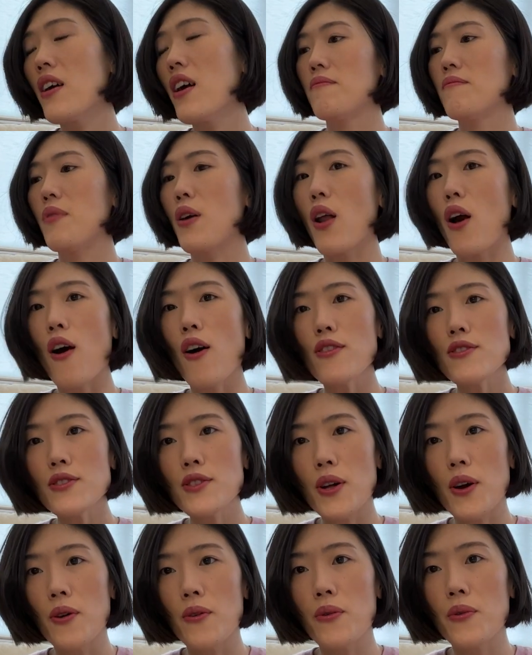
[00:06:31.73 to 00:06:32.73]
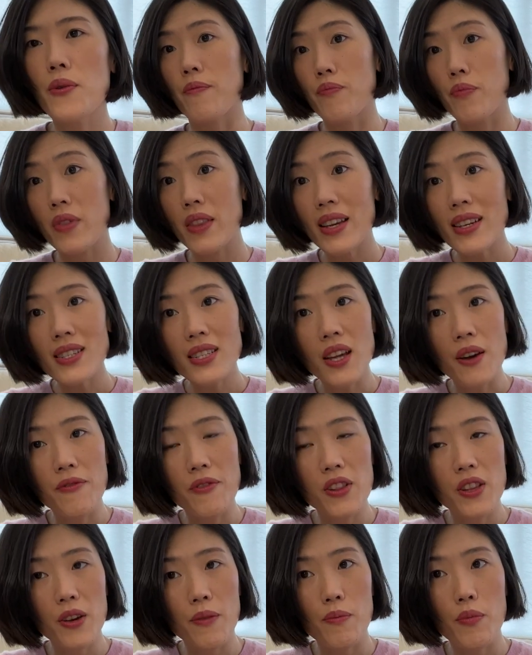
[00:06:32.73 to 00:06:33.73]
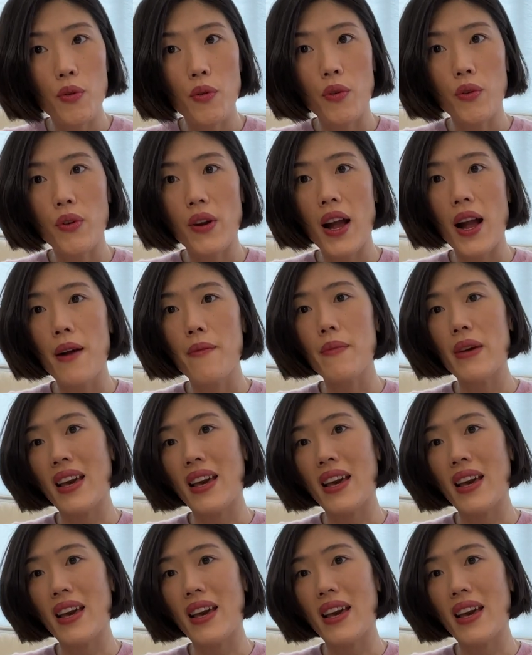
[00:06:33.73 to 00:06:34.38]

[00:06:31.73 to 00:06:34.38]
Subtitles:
but also this affiliate program